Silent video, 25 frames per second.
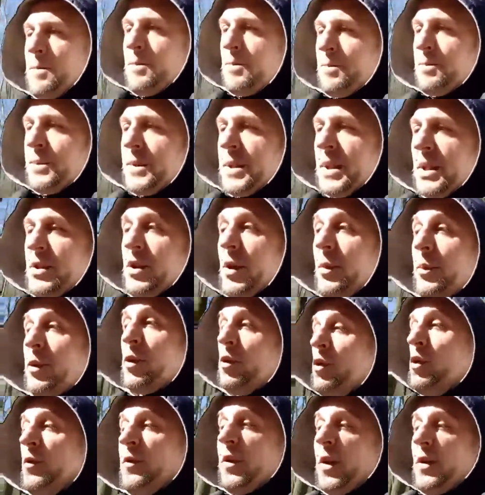the proof
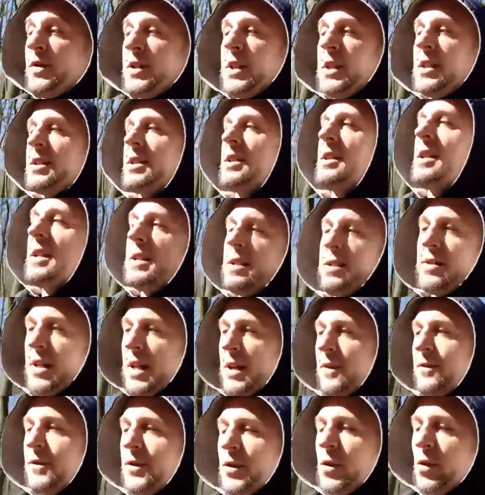of this is, if
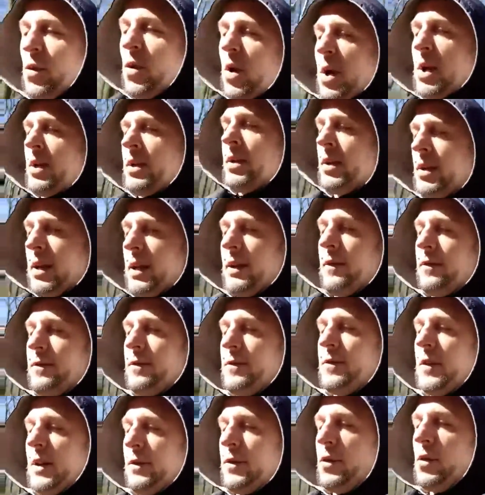you want
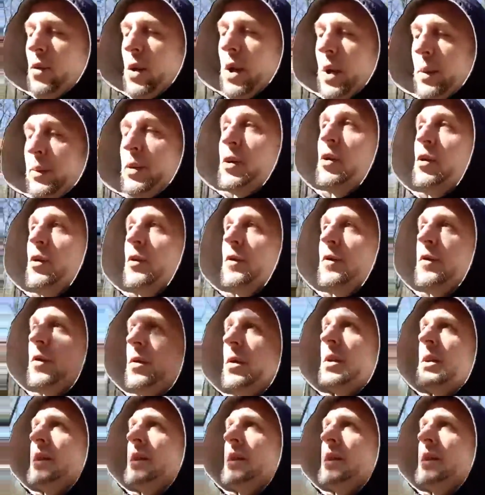to prove